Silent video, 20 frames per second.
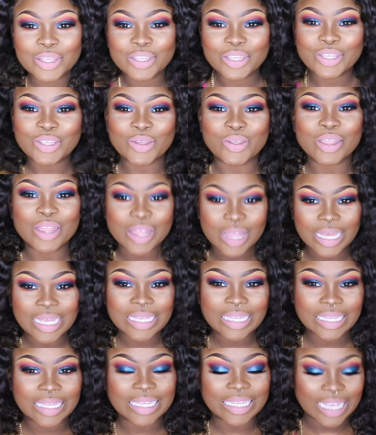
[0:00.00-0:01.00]
So
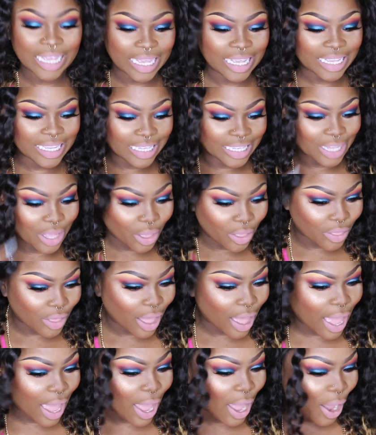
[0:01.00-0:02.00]
this is the
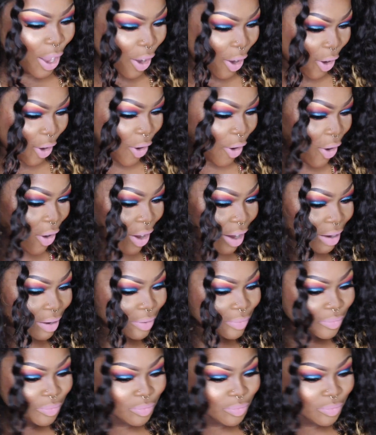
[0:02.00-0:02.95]
hair.